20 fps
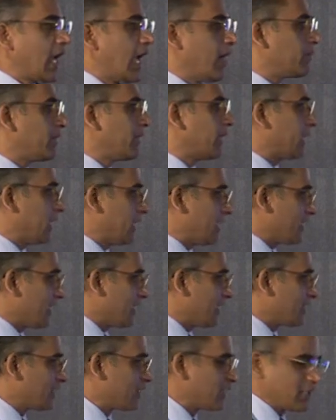happening in India.
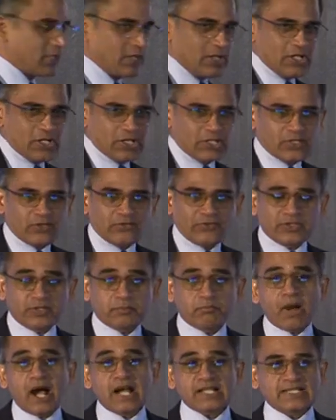So, for the
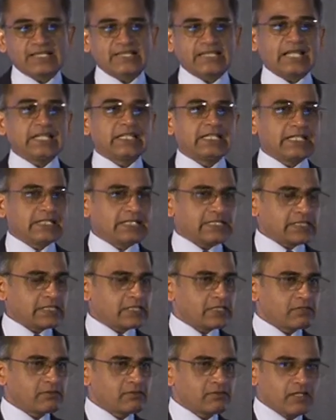past 10 years,
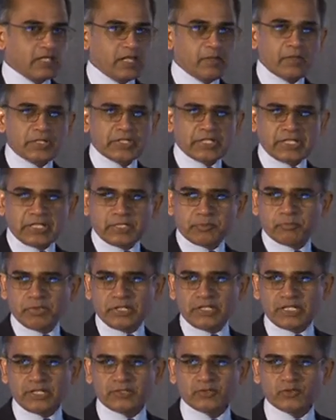Imaging and Printing